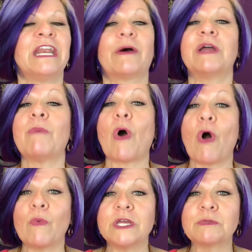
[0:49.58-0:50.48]
Now, I'm
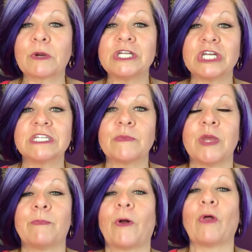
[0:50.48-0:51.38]
always preaching to
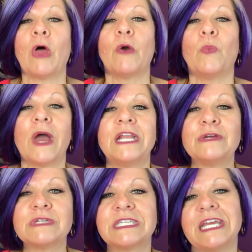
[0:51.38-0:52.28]
people, when
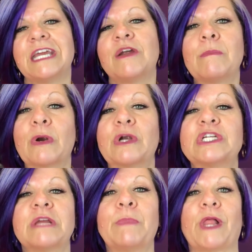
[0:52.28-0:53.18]
you see an
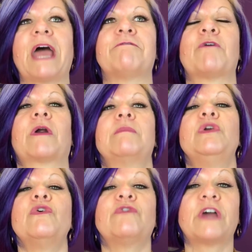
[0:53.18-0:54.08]
emerging platform,
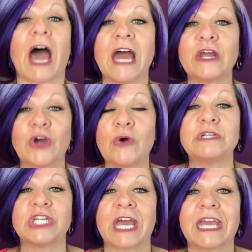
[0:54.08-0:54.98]
you've got to go
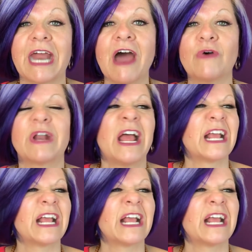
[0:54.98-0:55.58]
check it out.